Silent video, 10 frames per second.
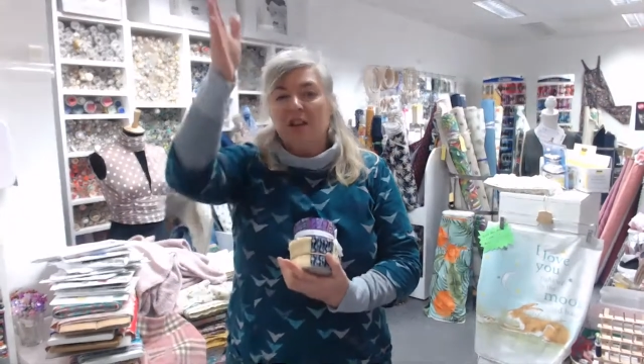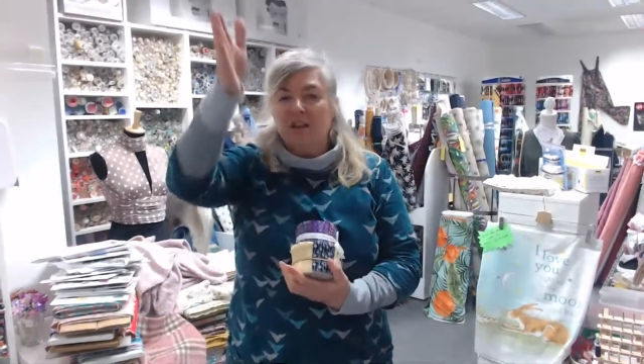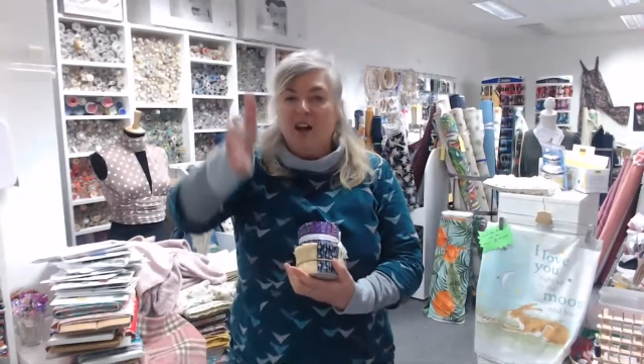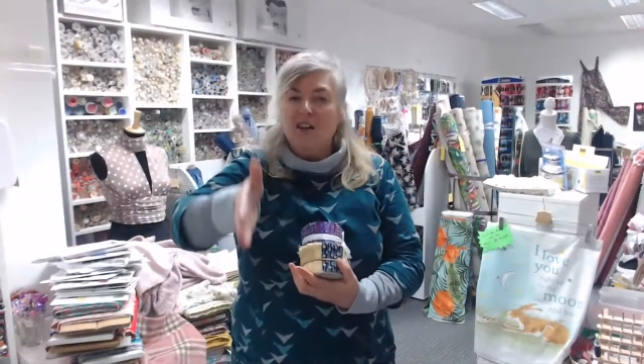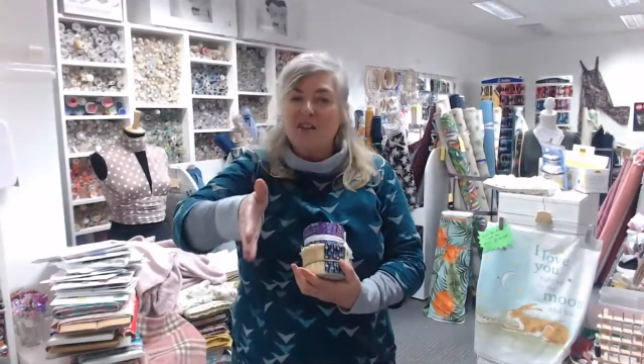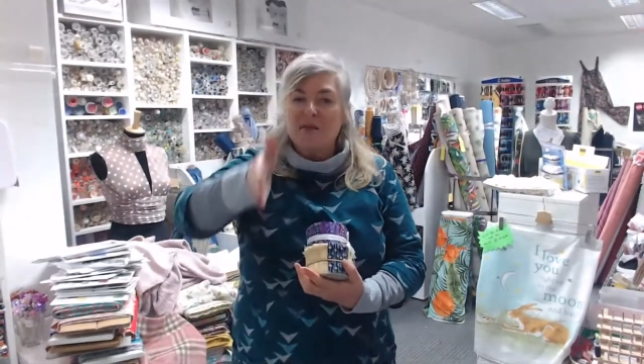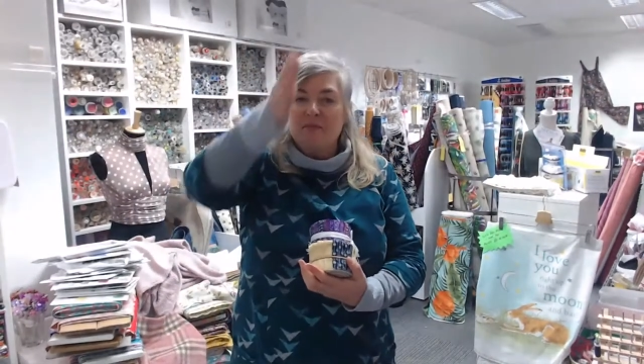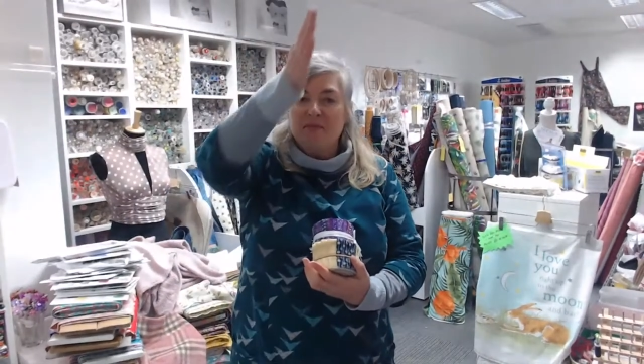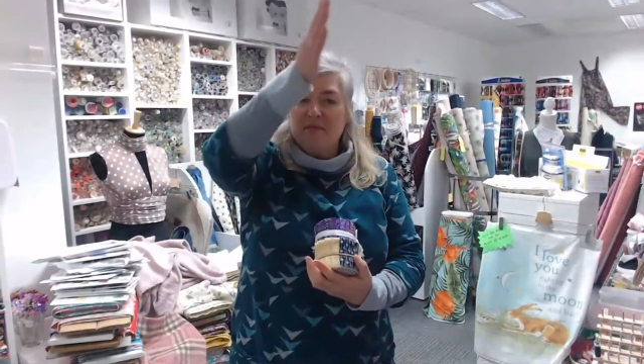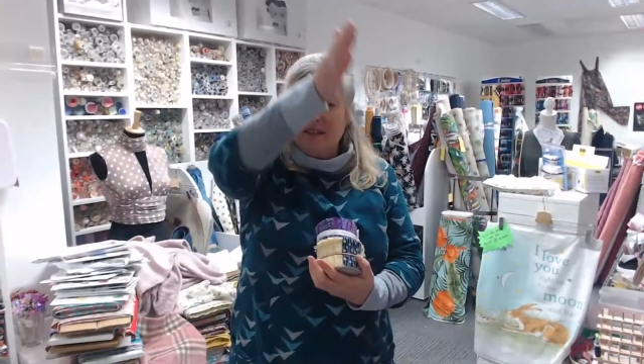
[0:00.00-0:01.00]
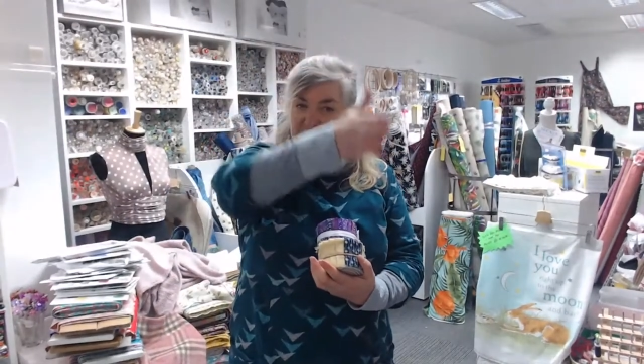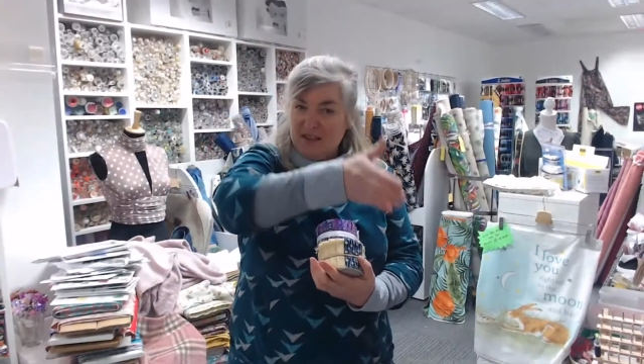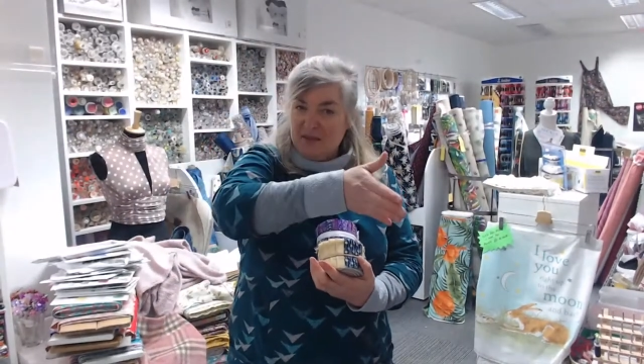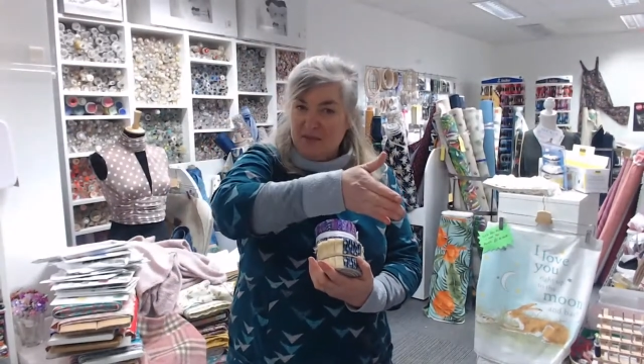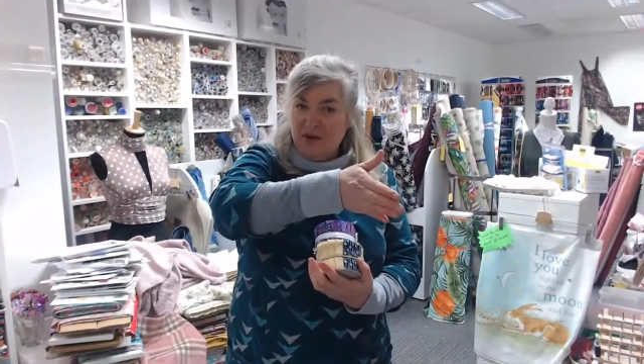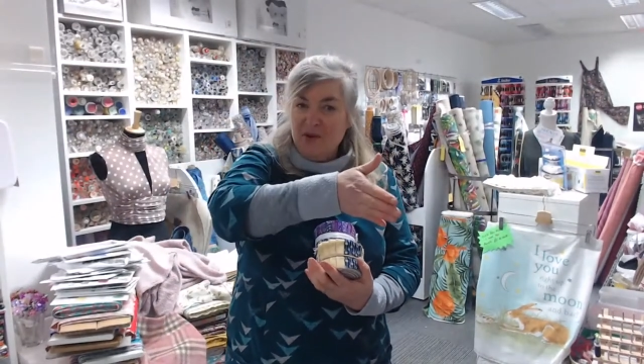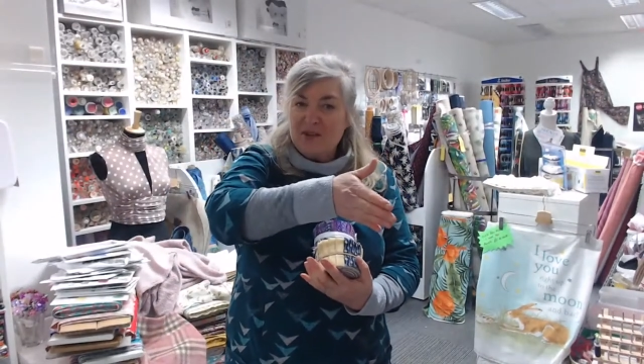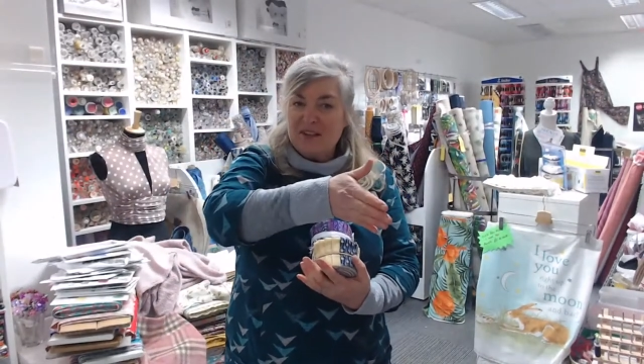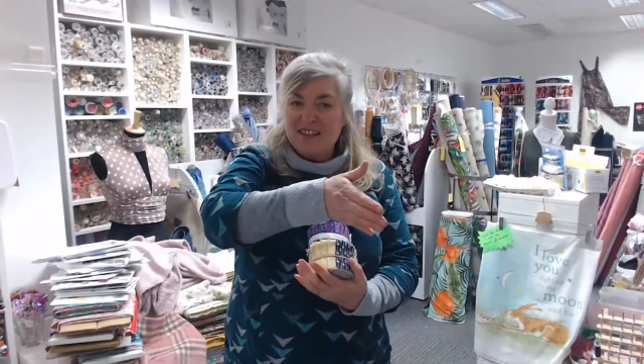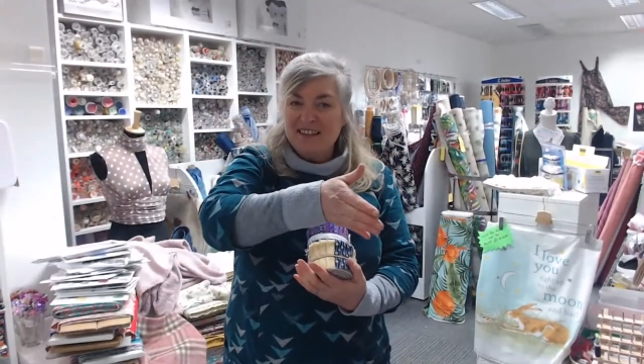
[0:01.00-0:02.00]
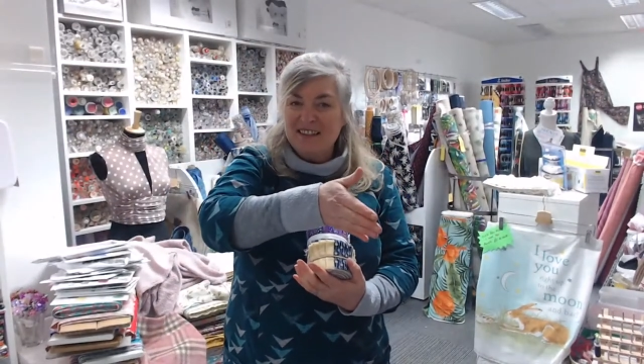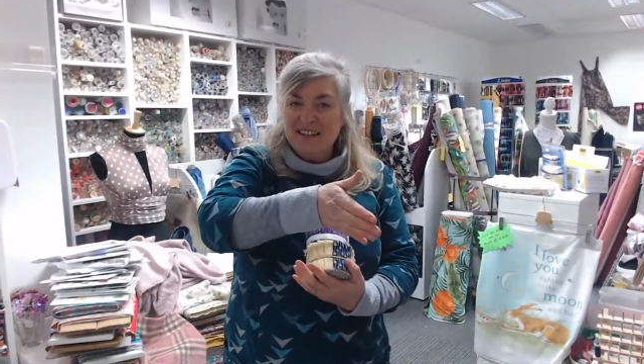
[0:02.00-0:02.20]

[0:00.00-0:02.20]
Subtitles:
cut them into blocks,